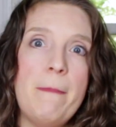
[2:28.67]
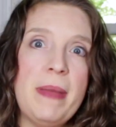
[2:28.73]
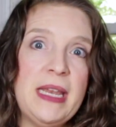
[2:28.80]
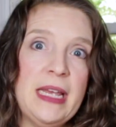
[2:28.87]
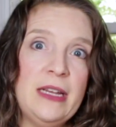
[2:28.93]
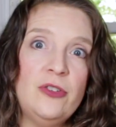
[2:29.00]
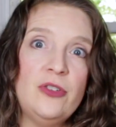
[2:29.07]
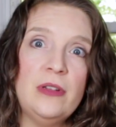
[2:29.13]

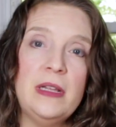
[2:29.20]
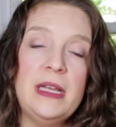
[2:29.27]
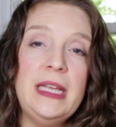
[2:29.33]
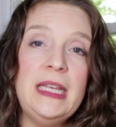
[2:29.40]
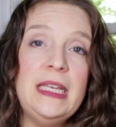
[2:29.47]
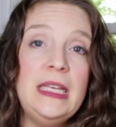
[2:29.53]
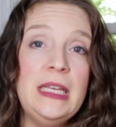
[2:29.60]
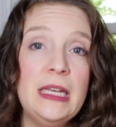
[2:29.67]

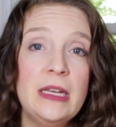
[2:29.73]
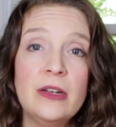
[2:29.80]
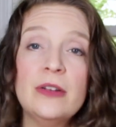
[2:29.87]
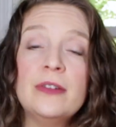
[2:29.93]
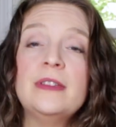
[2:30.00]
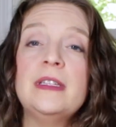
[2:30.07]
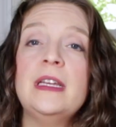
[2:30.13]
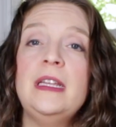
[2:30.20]
potentially
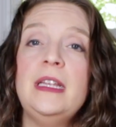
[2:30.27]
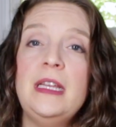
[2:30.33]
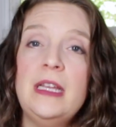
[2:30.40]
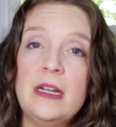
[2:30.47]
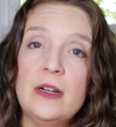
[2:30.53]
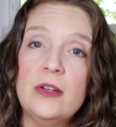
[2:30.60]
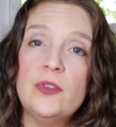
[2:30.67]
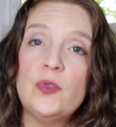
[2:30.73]
years and
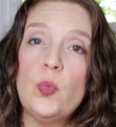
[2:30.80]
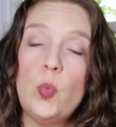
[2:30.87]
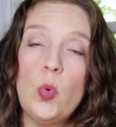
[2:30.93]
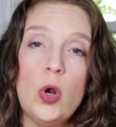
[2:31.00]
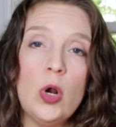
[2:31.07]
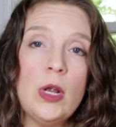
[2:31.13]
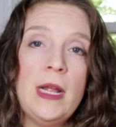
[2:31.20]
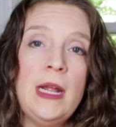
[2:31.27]
years
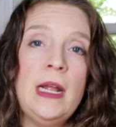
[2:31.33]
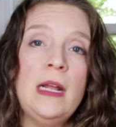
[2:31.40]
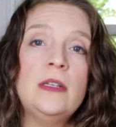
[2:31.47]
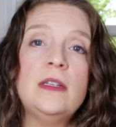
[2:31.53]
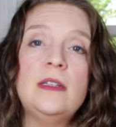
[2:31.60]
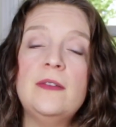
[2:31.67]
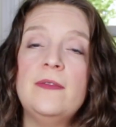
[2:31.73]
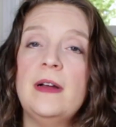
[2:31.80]
working
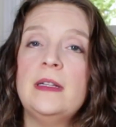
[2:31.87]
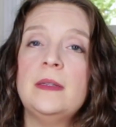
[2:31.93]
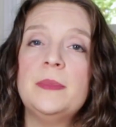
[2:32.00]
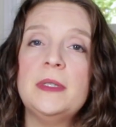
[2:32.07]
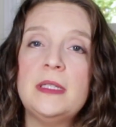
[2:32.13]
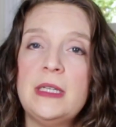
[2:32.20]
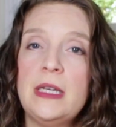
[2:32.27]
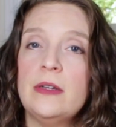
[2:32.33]
to develop
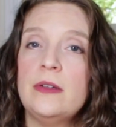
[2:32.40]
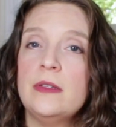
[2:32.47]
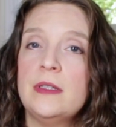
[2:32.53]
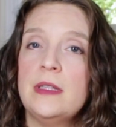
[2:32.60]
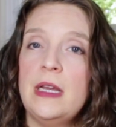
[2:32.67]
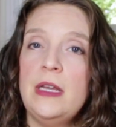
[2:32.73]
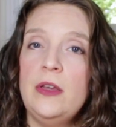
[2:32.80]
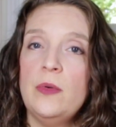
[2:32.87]
the skills
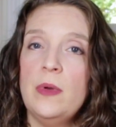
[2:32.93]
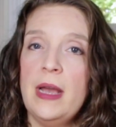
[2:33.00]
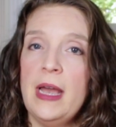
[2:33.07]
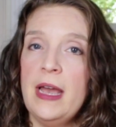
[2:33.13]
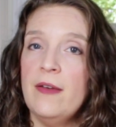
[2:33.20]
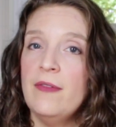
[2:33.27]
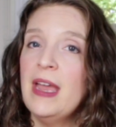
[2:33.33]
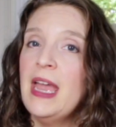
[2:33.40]
that you
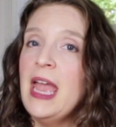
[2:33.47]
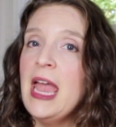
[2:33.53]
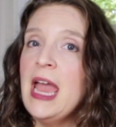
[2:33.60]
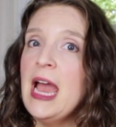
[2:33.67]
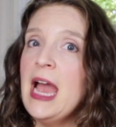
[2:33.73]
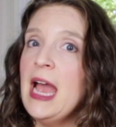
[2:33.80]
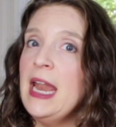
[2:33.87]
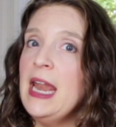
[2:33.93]
have.
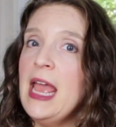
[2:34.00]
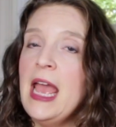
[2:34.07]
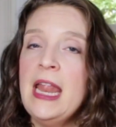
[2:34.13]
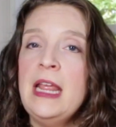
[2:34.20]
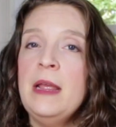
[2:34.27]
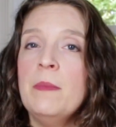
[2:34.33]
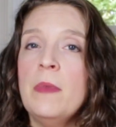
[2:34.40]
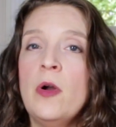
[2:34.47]
At
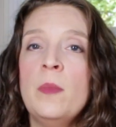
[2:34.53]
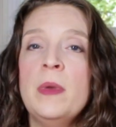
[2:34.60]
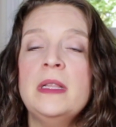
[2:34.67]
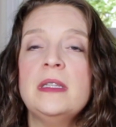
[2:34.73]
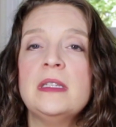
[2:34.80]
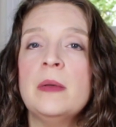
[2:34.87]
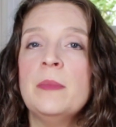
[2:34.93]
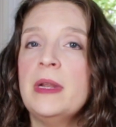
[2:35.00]
any
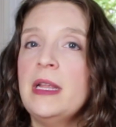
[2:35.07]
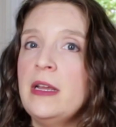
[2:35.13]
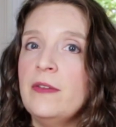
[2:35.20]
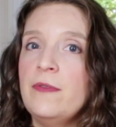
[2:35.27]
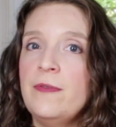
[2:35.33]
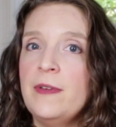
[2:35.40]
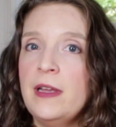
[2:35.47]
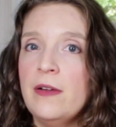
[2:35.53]
moment, somebody
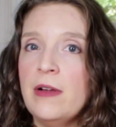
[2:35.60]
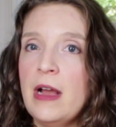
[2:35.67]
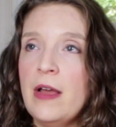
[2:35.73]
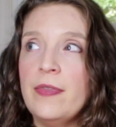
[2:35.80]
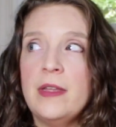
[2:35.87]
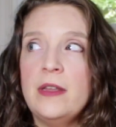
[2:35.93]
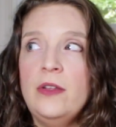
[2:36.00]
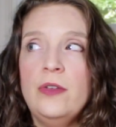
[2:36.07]
could figure
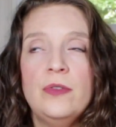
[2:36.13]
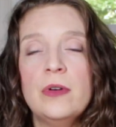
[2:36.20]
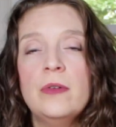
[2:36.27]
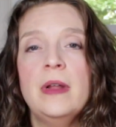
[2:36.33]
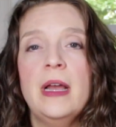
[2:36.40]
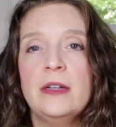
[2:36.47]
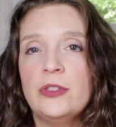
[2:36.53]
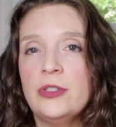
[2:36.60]
out that you
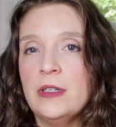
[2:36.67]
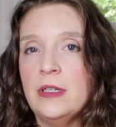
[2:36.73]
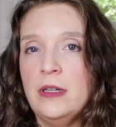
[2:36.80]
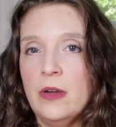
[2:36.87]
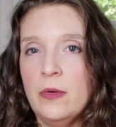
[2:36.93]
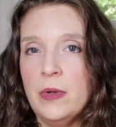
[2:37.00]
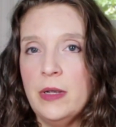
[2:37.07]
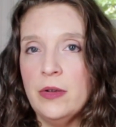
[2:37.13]
don't actually
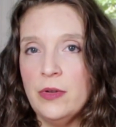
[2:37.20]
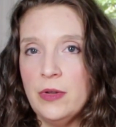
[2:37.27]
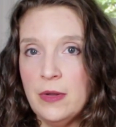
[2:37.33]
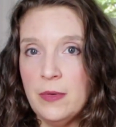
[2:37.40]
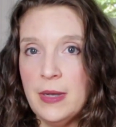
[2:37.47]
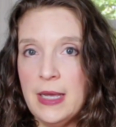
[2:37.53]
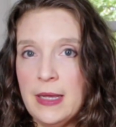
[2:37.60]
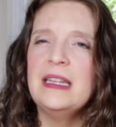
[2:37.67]
know what you're
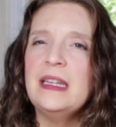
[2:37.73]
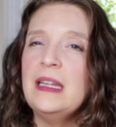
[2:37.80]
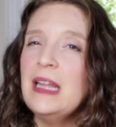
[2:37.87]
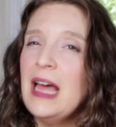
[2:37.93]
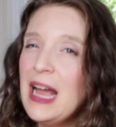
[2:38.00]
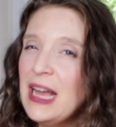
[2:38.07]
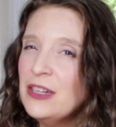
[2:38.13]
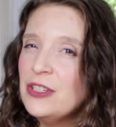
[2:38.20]
doing.
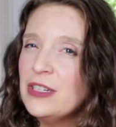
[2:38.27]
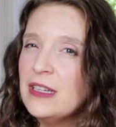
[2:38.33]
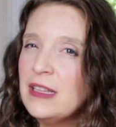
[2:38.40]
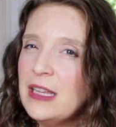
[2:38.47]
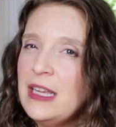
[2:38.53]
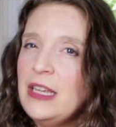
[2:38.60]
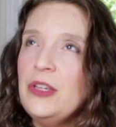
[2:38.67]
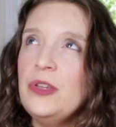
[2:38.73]

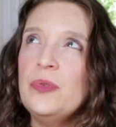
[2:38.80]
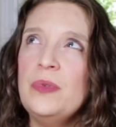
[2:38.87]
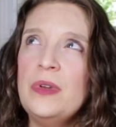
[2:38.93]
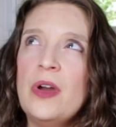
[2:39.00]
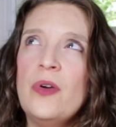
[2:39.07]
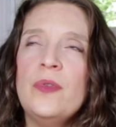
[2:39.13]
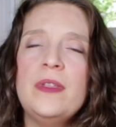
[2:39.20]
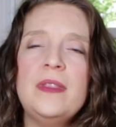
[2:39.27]
Logically, you
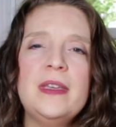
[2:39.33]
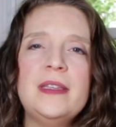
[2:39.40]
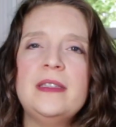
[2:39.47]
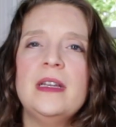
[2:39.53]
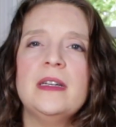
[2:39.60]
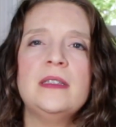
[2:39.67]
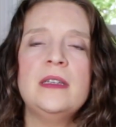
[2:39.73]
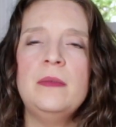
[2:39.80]
know that this
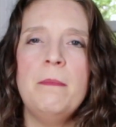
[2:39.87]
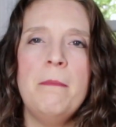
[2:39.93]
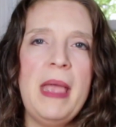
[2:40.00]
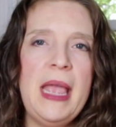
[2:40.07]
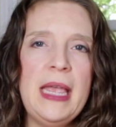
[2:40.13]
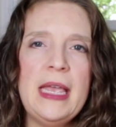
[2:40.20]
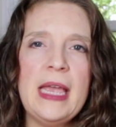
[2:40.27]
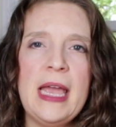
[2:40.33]
doesn't
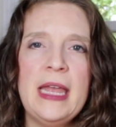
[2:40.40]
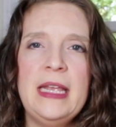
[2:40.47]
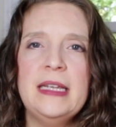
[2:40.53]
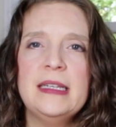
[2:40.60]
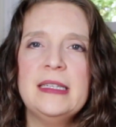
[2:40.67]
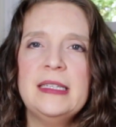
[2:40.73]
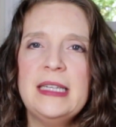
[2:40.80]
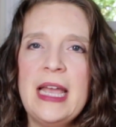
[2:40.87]
make any
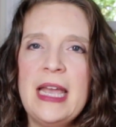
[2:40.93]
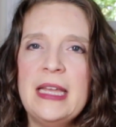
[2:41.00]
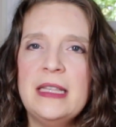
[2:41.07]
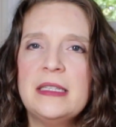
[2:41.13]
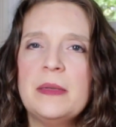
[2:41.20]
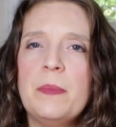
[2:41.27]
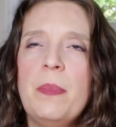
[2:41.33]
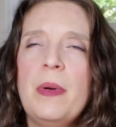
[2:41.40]

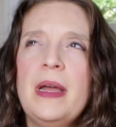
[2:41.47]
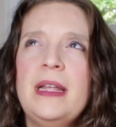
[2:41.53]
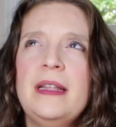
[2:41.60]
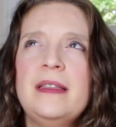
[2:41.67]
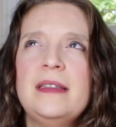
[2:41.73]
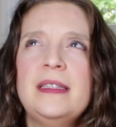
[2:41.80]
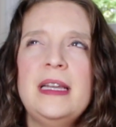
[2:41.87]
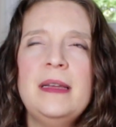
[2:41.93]
sense, but at
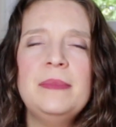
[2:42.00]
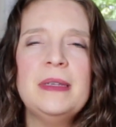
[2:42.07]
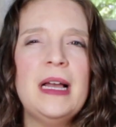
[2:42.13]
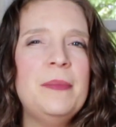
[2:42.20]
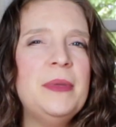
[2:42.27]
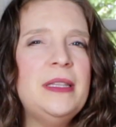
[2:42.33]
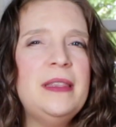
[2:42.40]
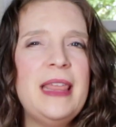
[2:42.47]
the same
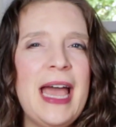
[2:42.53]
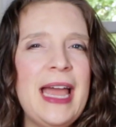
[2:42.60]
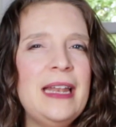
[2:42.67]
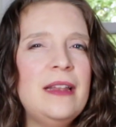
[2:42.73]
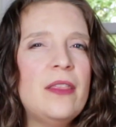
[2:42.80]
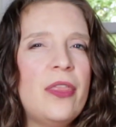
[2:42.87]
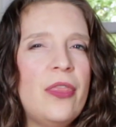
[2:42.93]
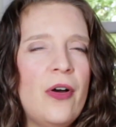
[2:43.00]
time, that
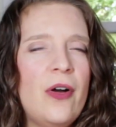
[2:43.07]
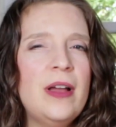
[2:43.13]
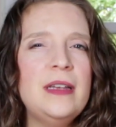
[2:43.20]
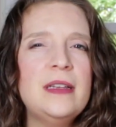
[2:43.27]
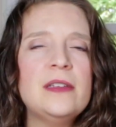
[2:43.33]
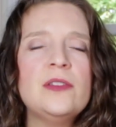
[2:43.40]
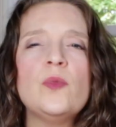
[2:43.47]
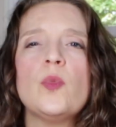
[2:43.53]
thought
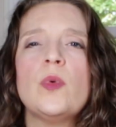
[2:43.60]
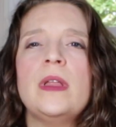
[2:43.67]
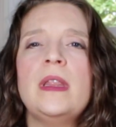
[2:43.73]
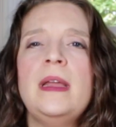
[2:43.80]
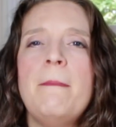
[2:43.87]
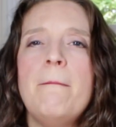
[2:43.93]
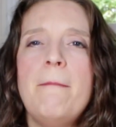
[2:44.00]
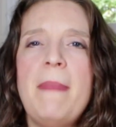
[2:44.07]
doesn't
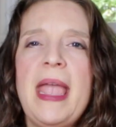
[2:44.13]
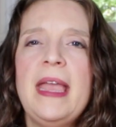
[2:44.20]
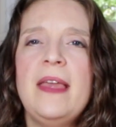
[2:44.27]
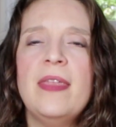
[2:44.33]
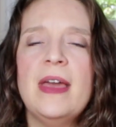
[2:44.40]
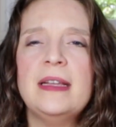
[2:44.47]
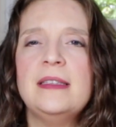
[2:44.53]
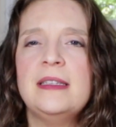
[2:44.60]
really
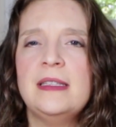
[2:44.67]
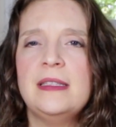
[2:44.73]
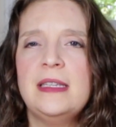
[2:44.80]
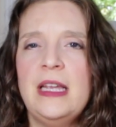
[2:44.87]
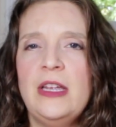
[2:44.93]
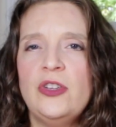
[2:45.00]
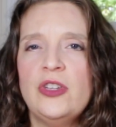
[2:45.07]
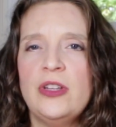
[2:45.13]
make that
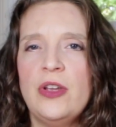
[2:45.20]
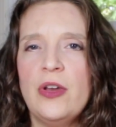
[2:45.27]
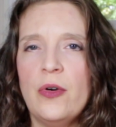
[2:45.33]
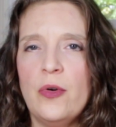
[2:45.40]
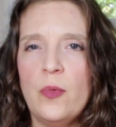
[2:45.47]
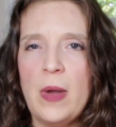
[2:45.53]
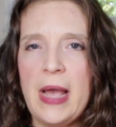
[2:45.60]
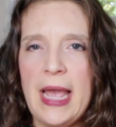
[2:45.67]
sensation go
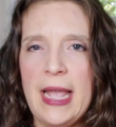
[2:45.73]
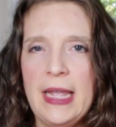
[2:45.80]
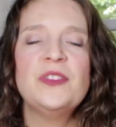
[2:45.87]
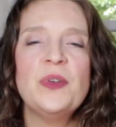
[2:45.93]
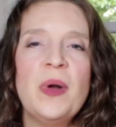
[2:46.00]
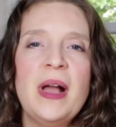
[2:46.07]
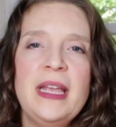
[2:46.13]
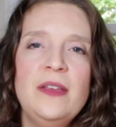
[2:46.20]
away.
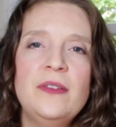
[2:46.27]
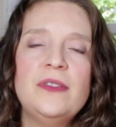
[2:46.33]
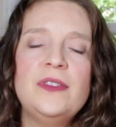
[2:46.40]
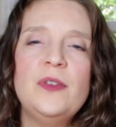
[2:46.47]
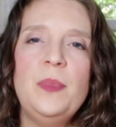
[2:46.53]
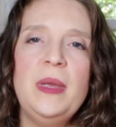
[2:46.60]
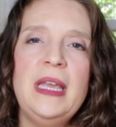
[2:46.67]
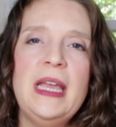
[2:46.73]
So I used
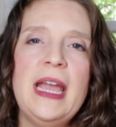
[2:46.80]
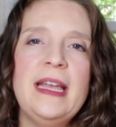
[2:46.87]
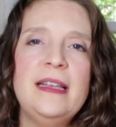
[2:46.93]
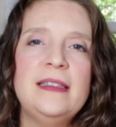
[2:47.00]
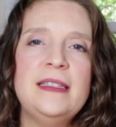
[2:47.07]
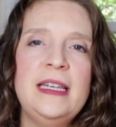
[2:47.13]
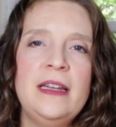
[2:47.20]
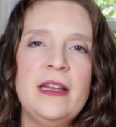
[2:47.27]
to be a
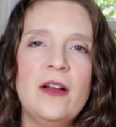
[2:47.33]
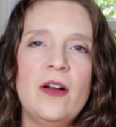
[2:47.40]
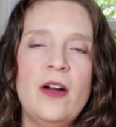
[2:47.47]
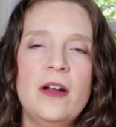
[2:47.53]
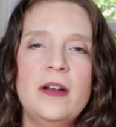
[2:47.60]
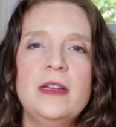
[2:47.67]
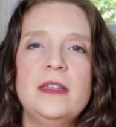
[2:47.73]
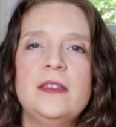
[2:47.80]
scenic
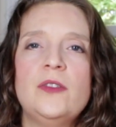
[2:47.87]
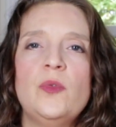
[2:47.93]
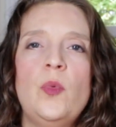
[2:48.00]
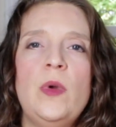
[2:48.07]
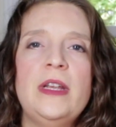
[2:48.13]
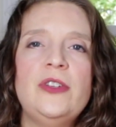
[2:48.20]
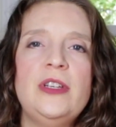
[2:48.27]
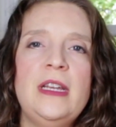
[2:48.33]
artist, which